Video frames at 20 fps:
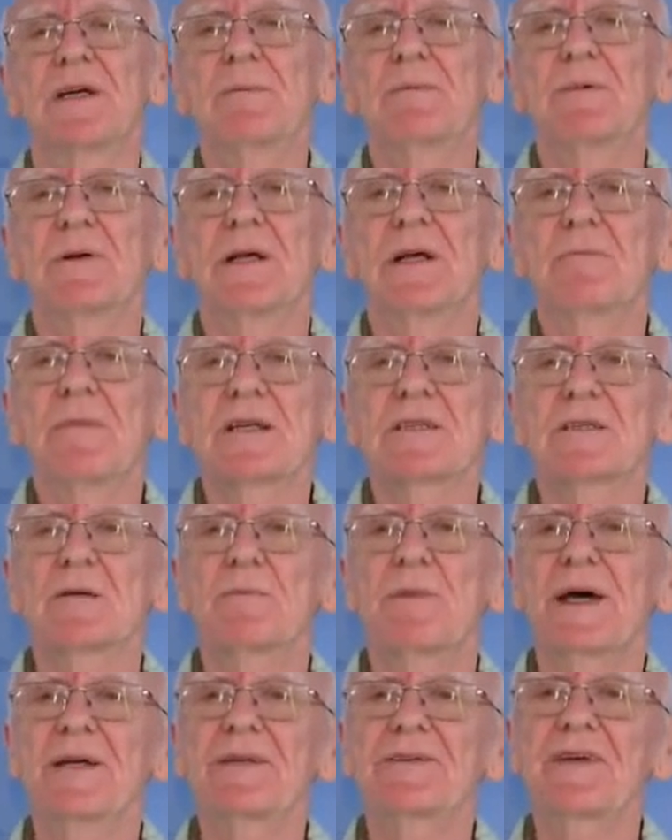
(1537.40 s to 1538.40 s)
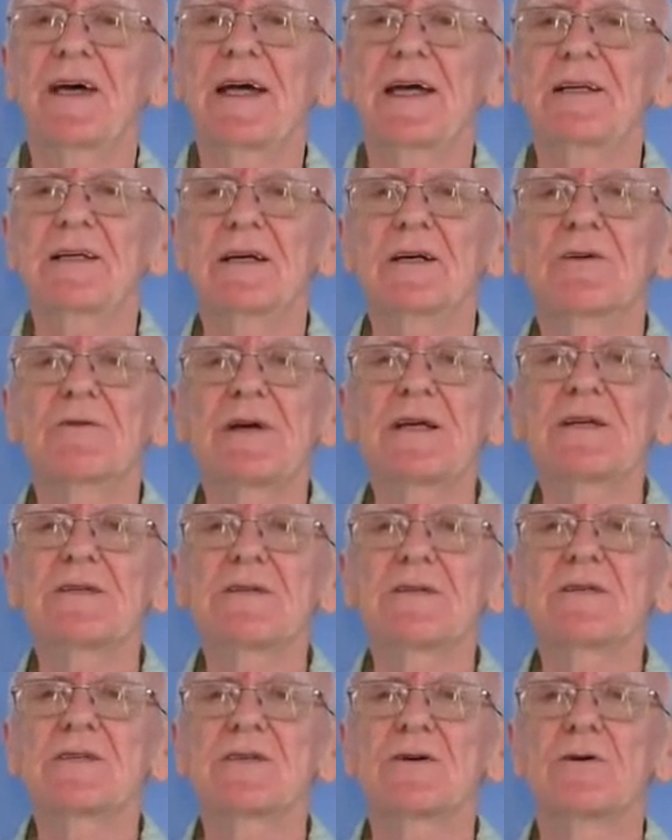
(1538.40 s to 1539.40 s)
People in Mesopotamia,
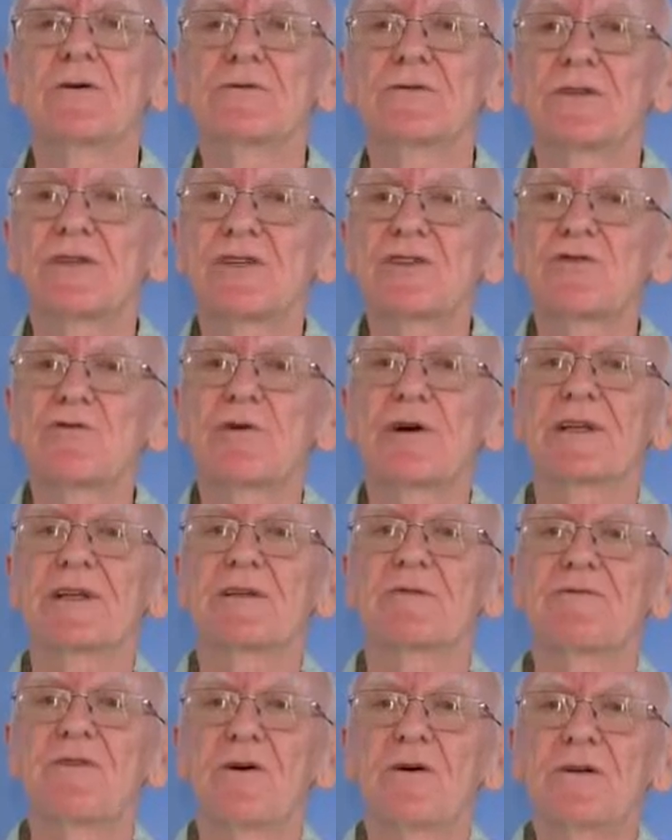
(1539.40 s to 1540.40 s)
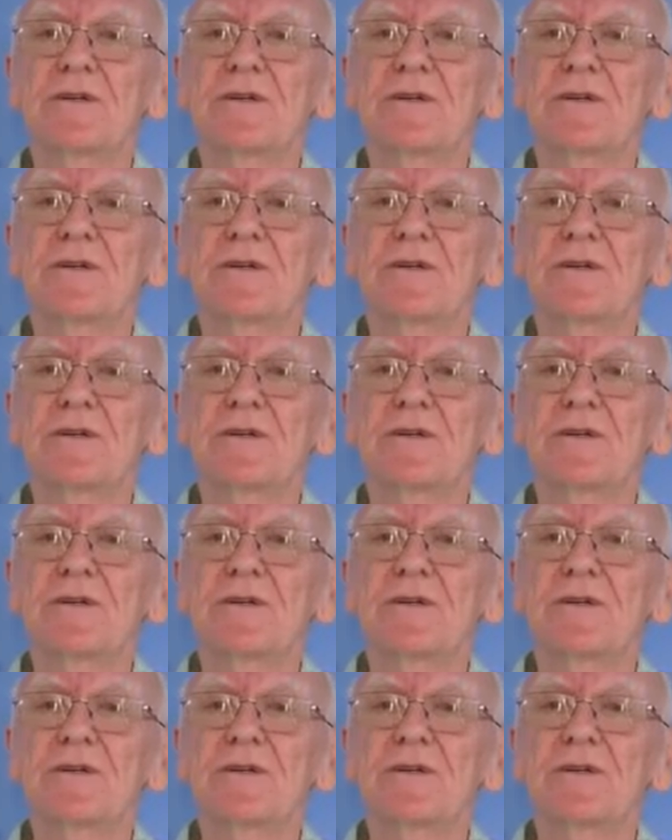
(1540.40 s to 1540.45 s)
Greece and so on destroyed the